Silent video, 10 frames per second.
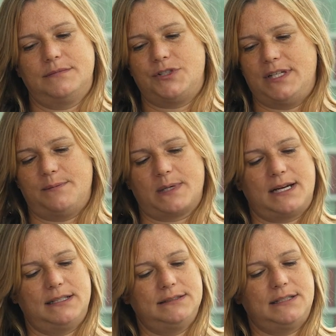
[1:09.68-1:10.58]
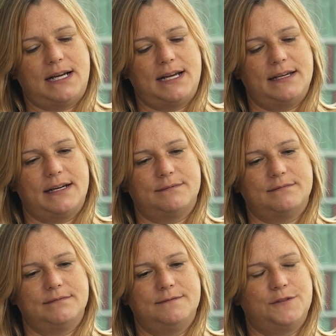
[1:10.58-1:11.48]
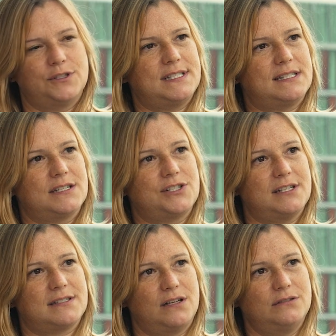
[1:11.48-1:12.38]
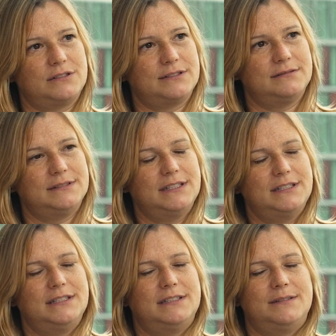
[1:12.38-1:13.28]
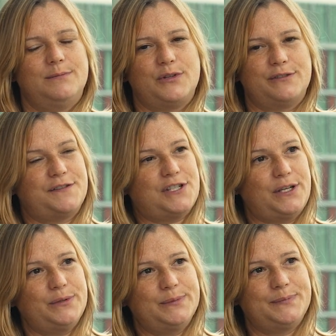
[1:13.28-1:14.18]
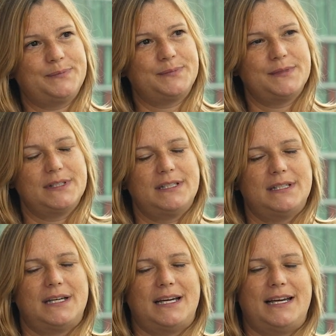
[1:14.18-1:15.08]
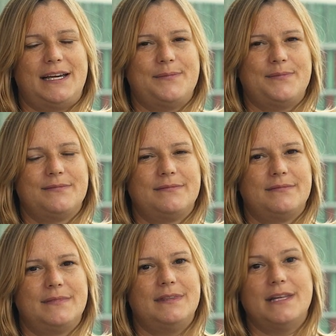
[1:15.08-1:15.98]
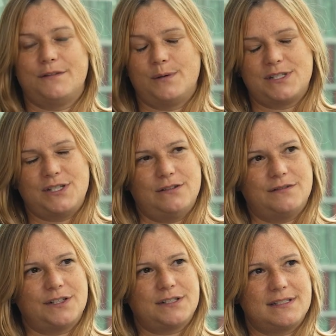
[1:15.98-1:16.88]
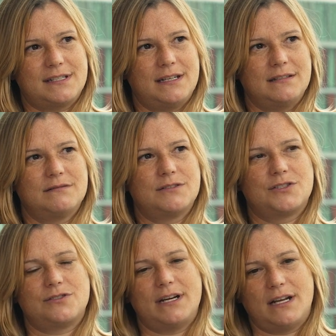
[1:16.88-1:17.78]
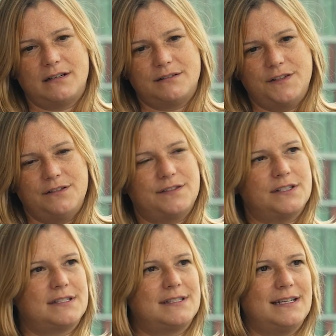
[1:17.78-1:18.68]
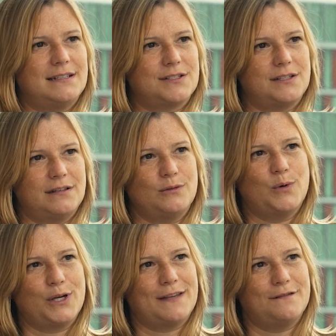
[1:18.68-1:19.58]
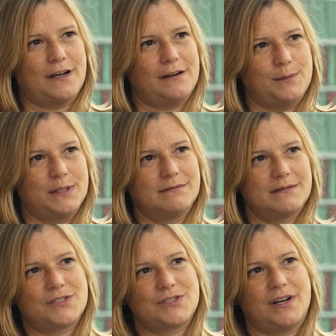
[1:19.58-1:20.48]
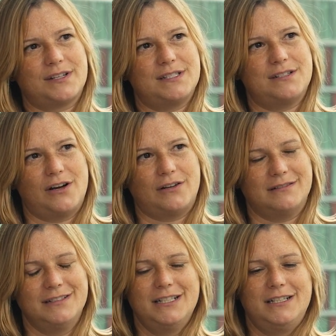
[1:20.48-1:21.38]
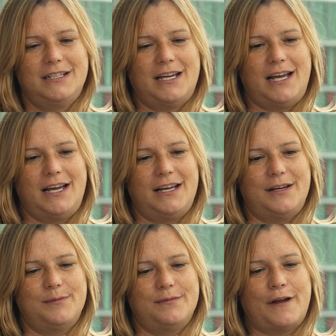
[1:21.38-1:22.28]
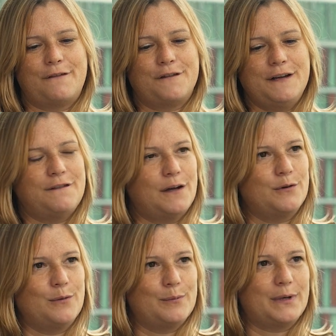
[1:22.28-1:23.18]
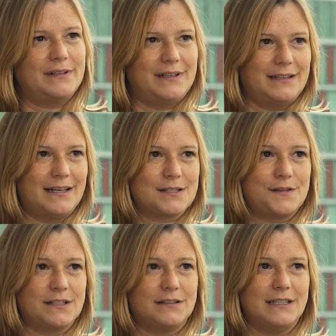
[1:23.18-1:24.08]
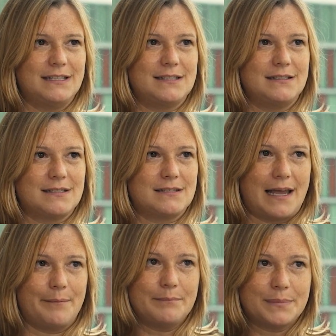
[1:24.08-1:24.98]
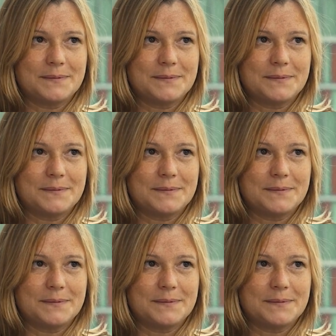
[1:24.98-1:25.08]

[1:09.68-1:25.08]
Sheena McKellar. I am 46 years old, mother of two. Never went to university, straight out of university into work environment. Started on a free phone number at Lex Vehicle Leasing as a temp,